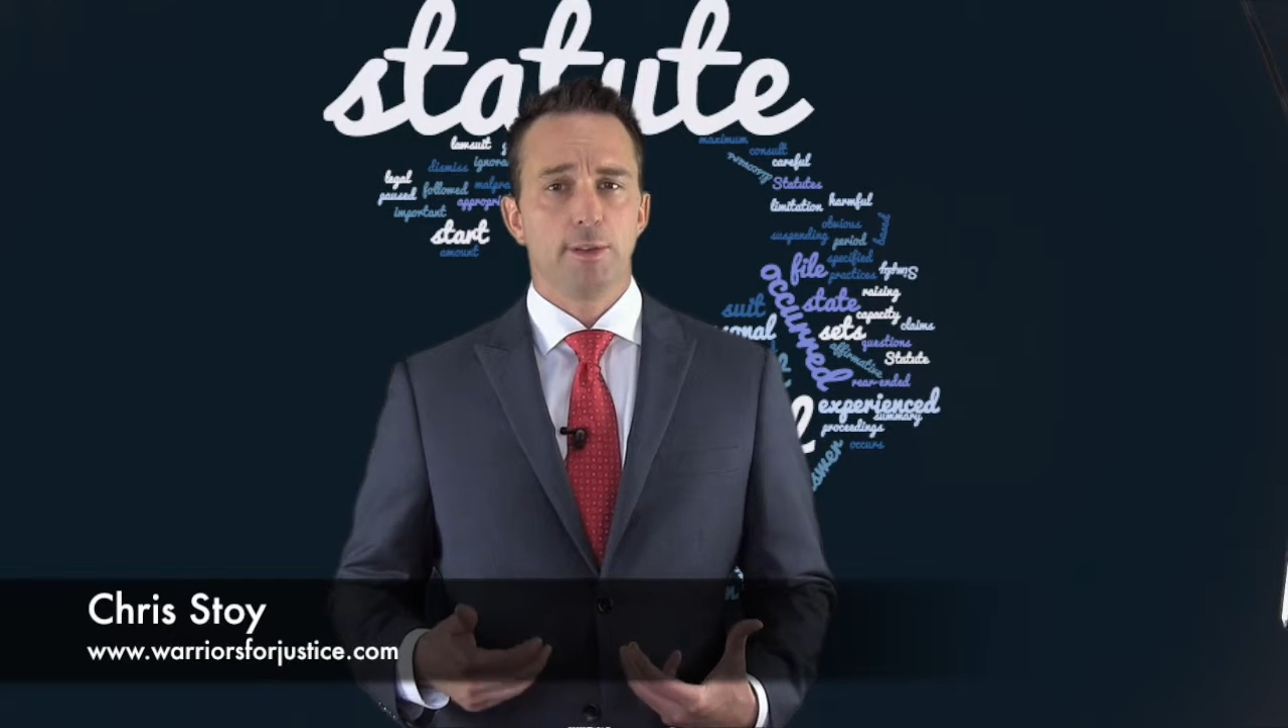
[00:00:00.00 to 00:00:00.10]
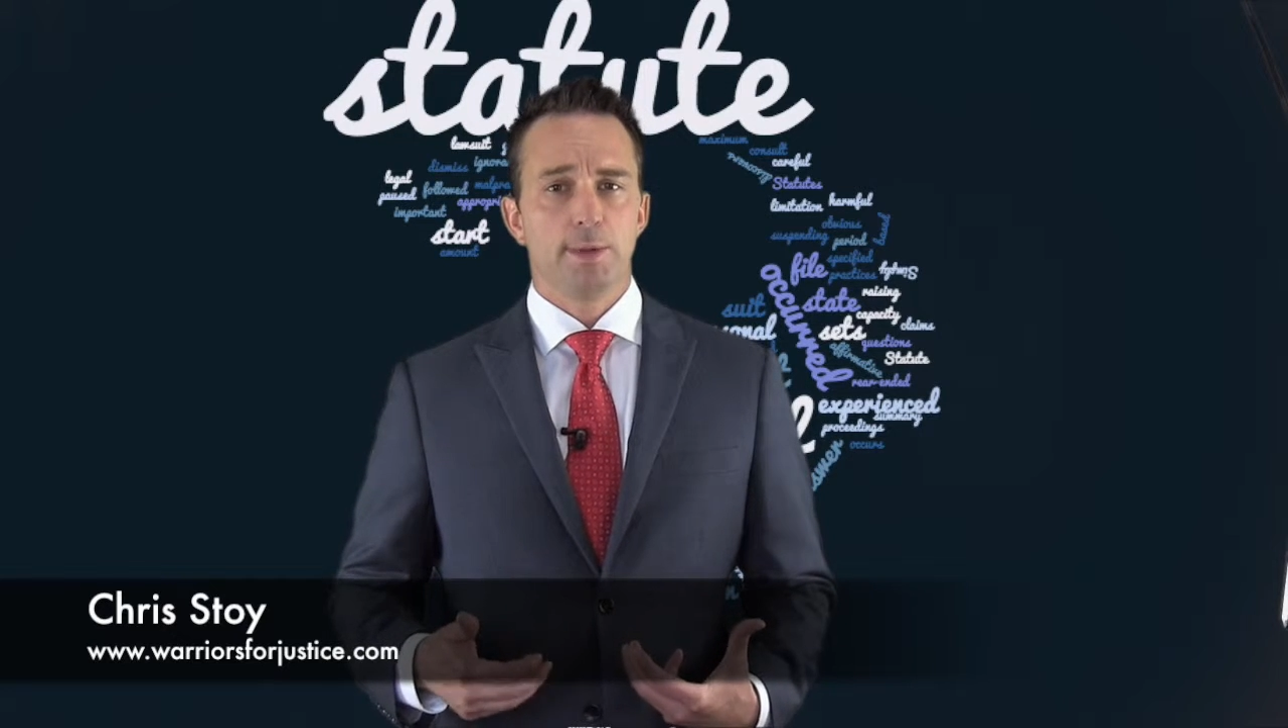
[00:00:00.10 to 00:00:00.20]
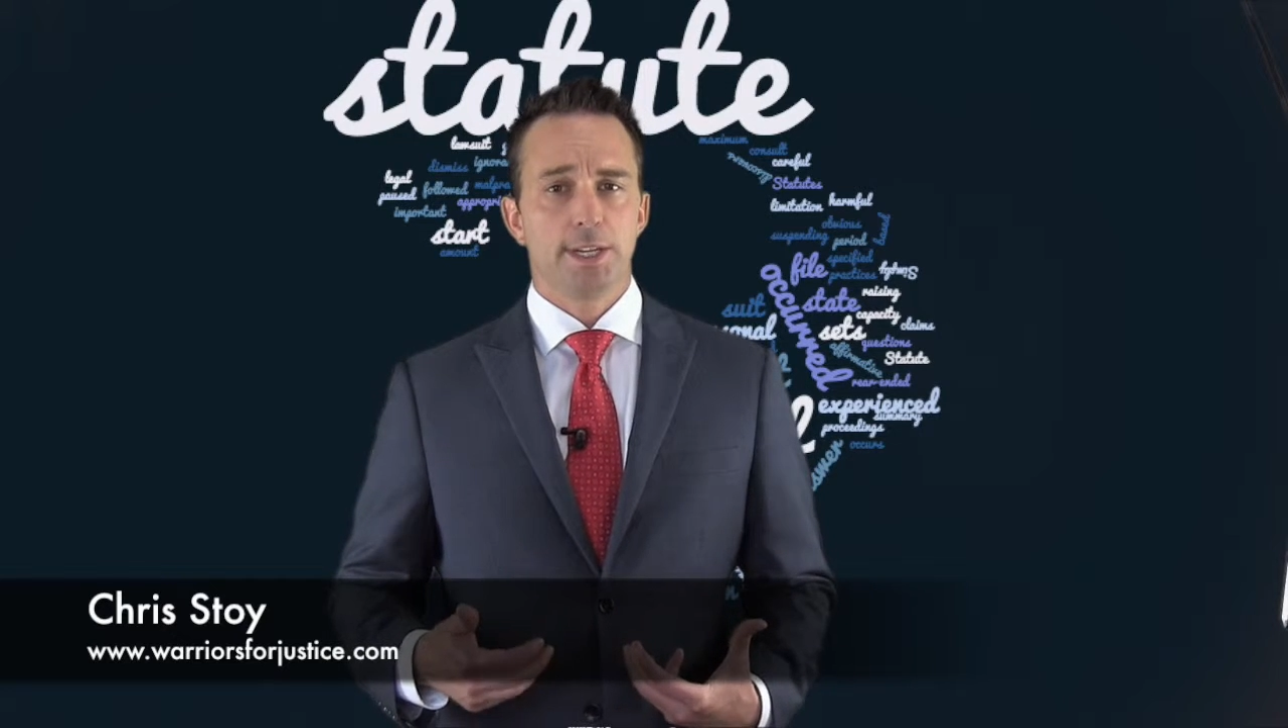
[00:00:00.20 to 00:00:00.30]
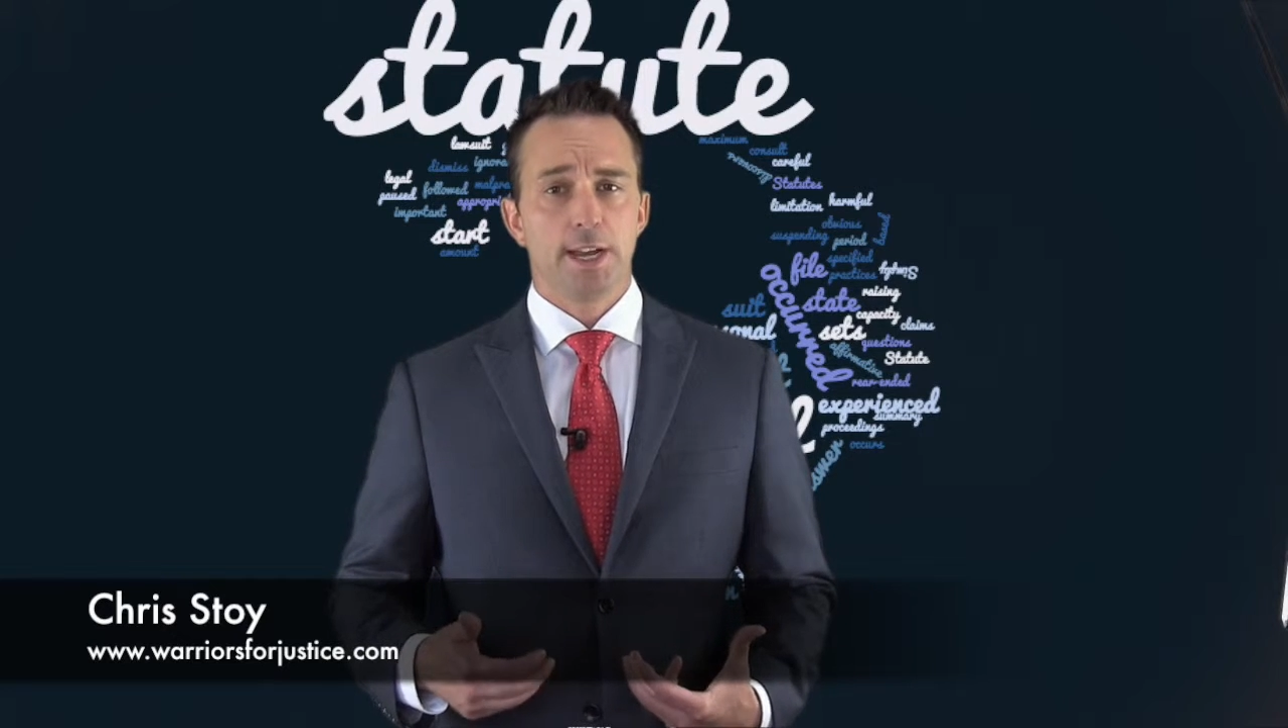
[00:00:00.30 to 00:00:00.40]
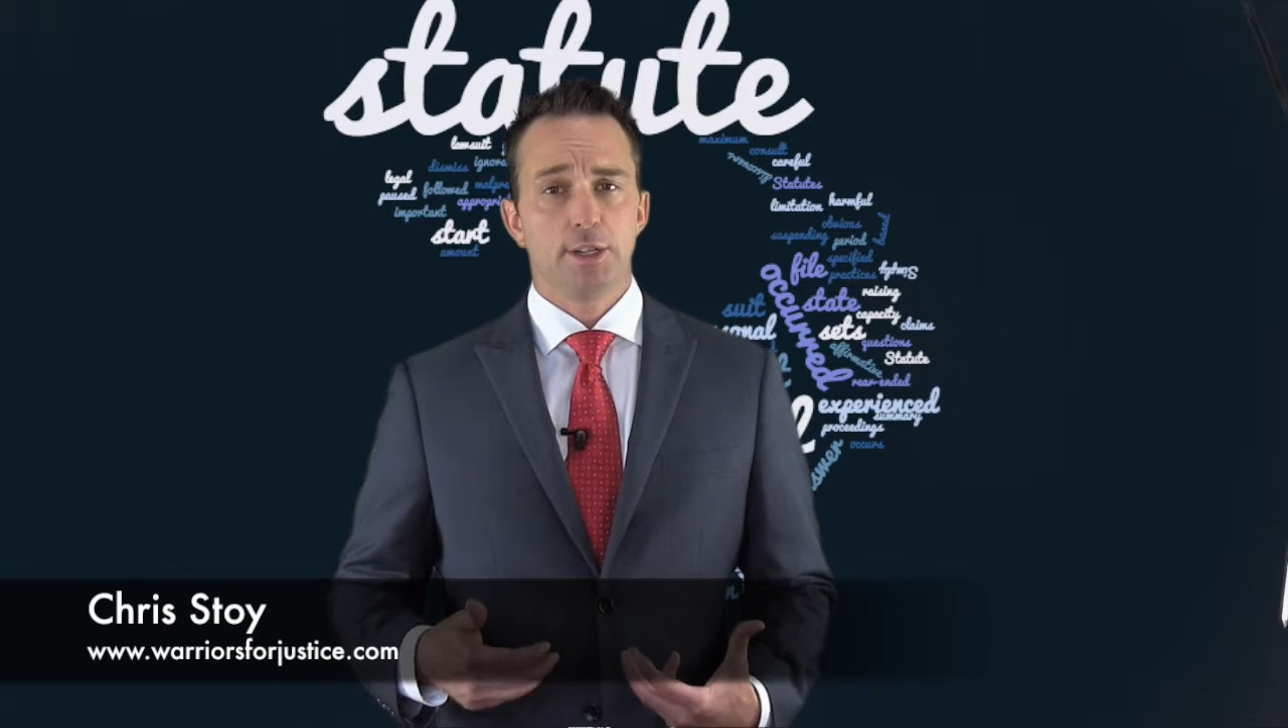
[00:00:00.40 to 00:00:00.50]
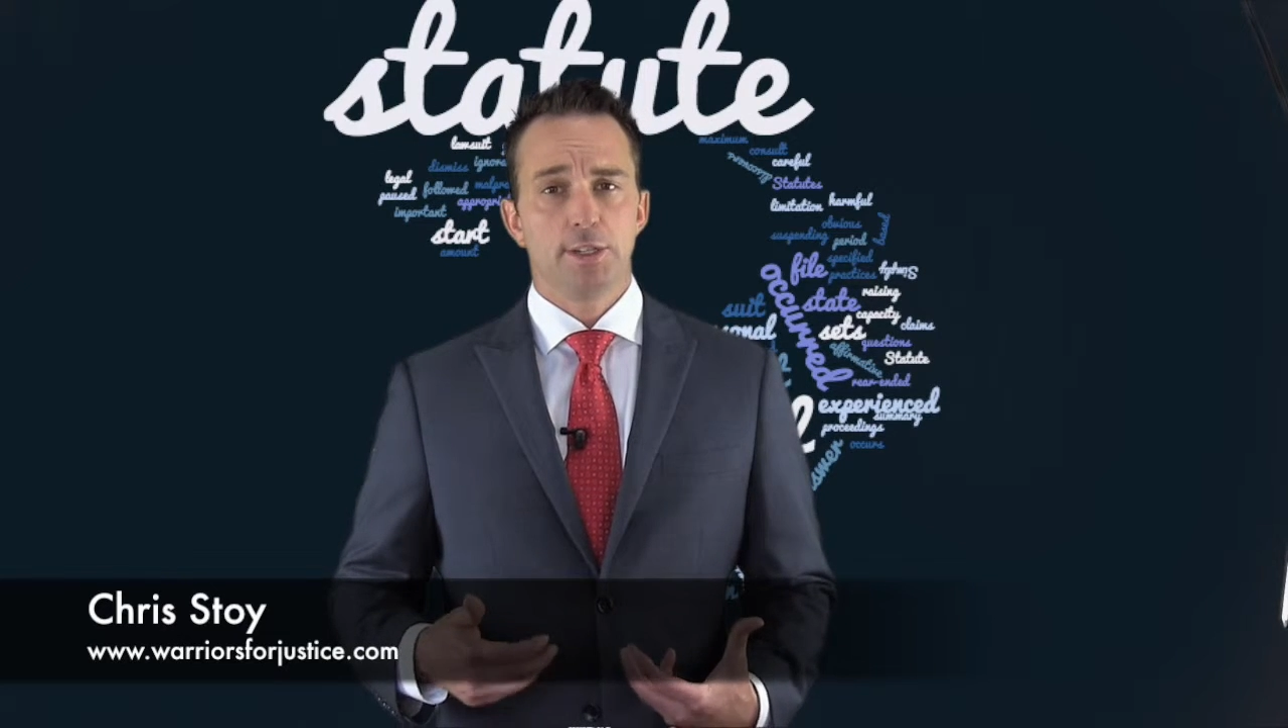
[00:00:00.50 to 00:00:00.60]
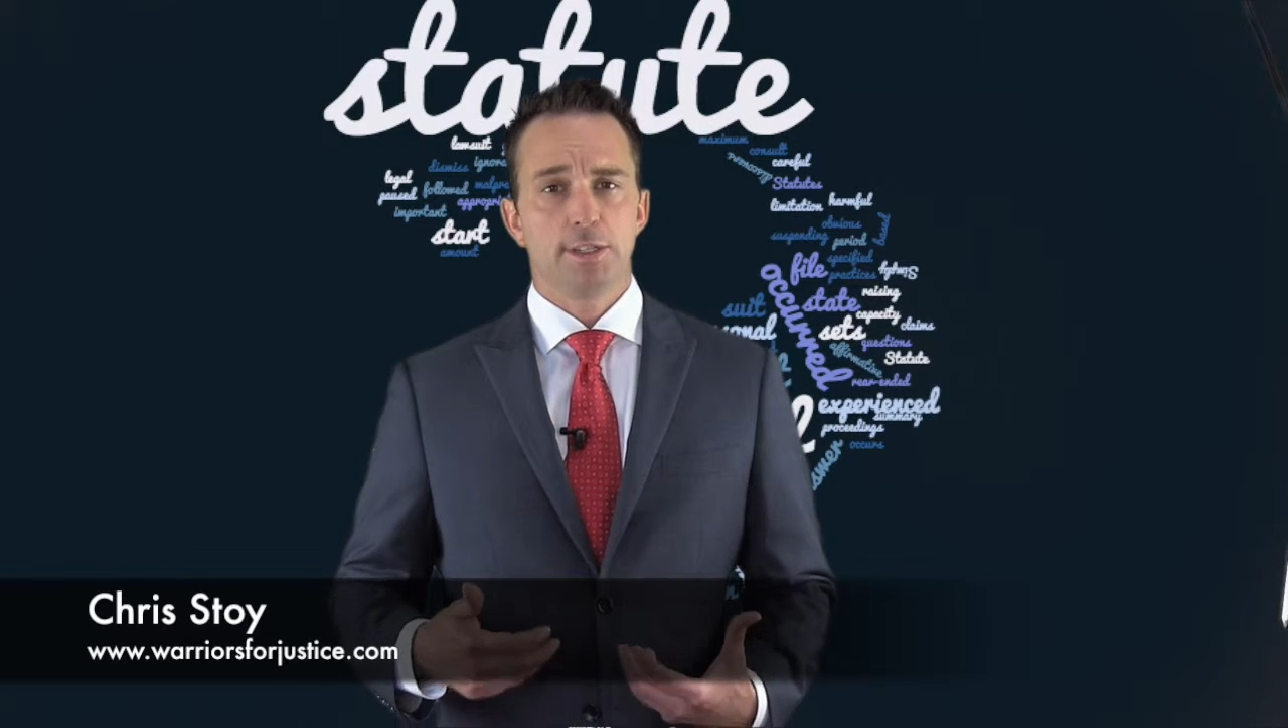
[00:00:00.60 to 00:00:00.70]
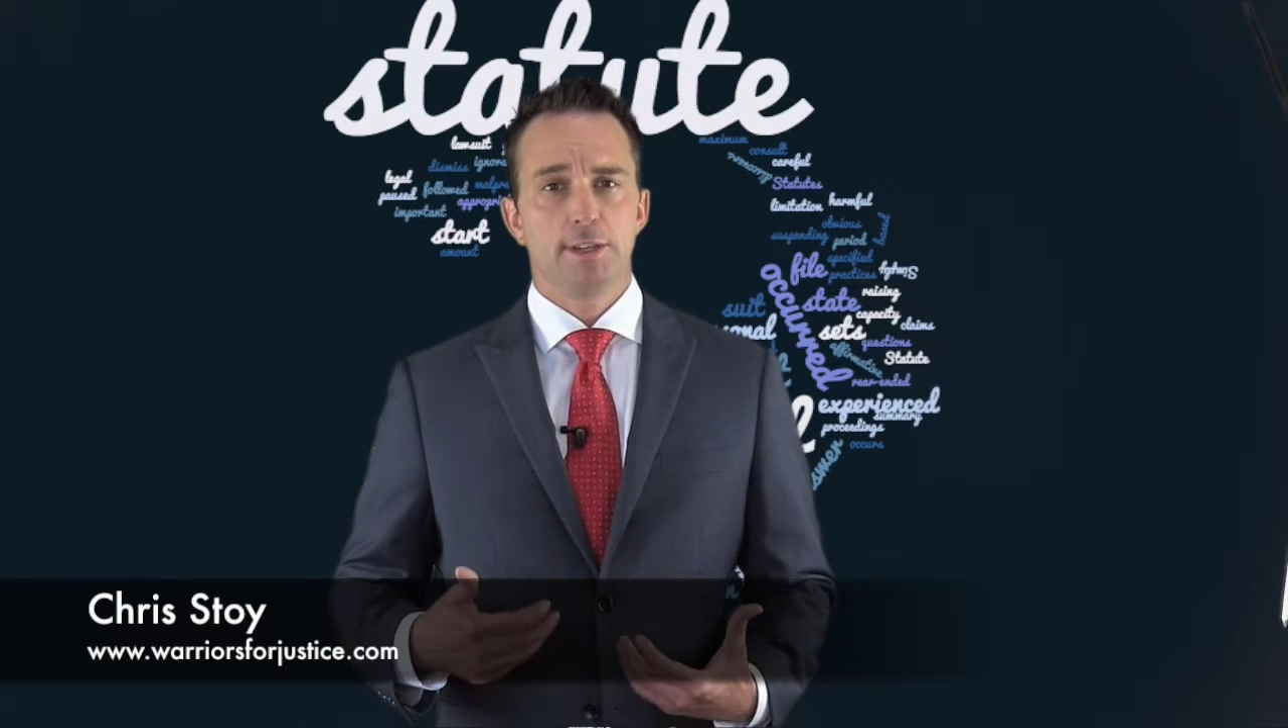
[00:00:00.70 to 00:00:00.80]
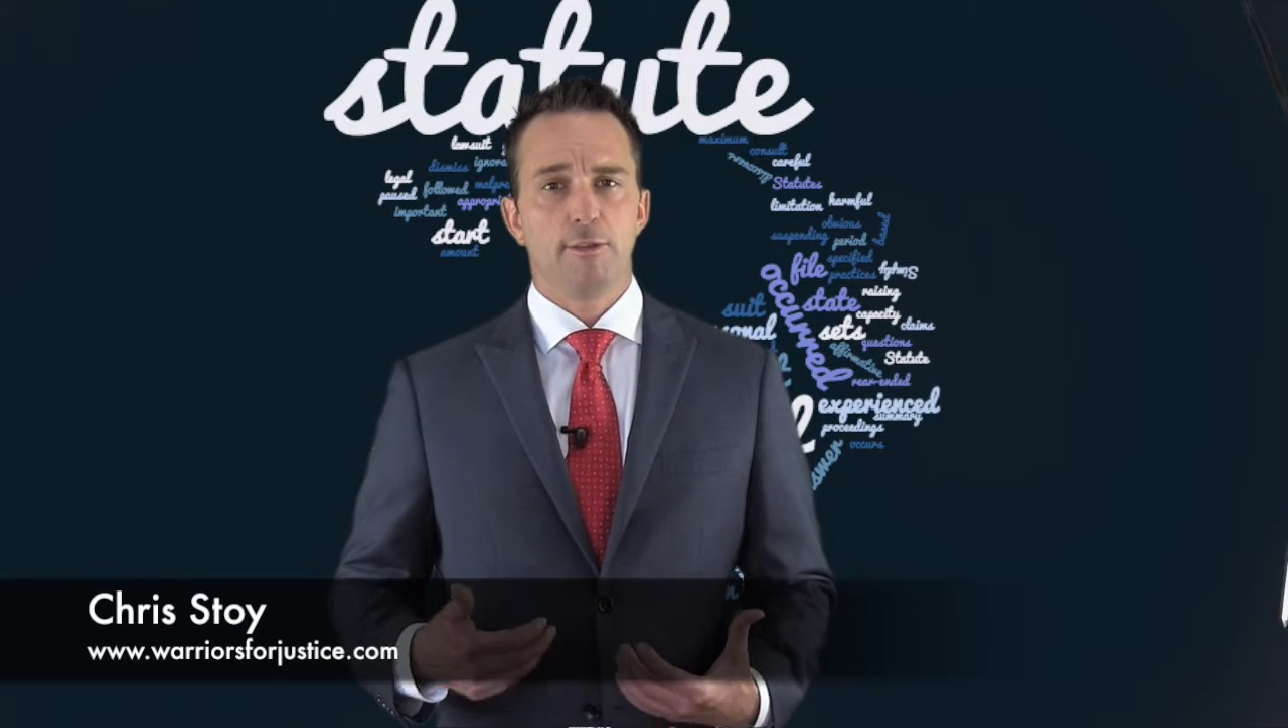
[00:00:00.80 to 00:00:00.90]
Limitations